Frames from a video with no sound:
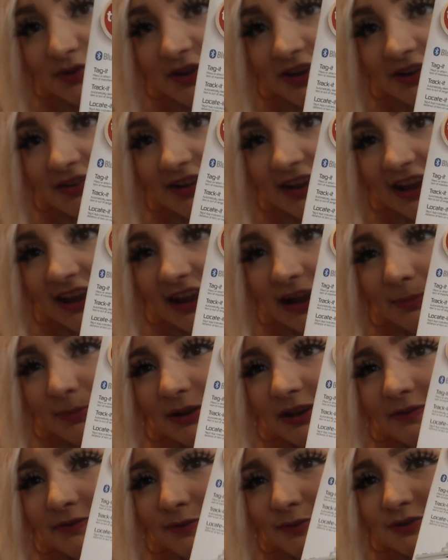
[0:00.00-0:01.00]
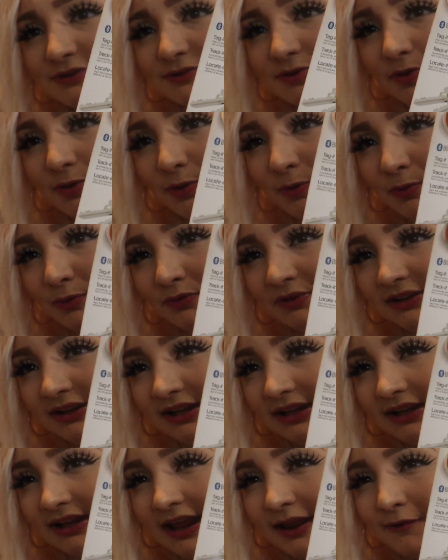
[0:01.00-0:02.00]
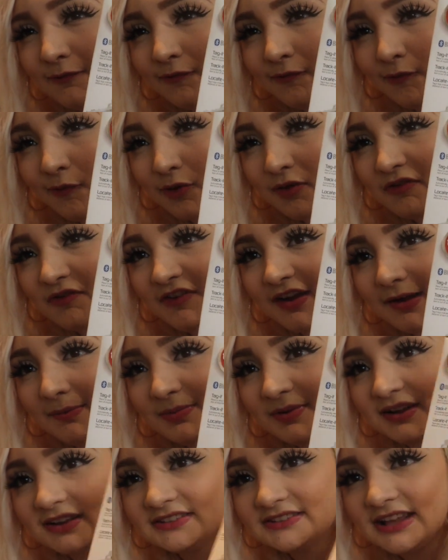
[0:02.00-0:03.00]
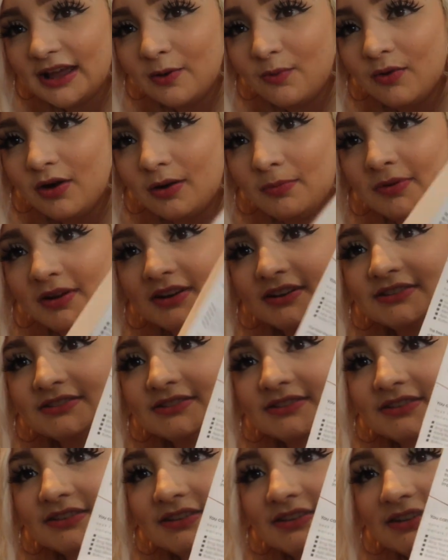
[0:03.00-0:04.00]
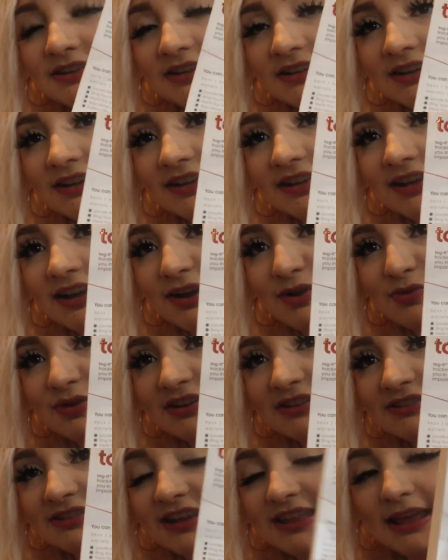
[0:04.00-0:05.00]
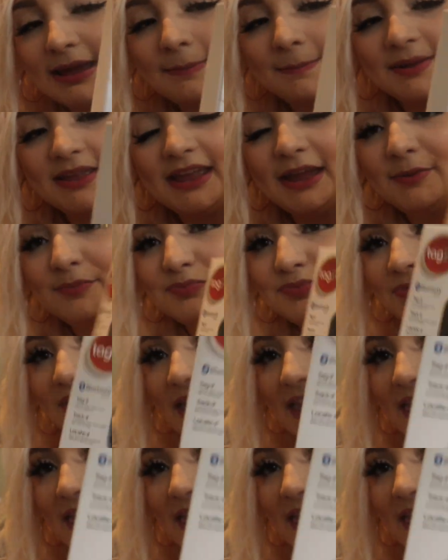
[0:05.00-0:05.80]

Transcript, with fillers: hear it. And I believe it was only like four or five bucks at Walmart. I wanna say that, but yeah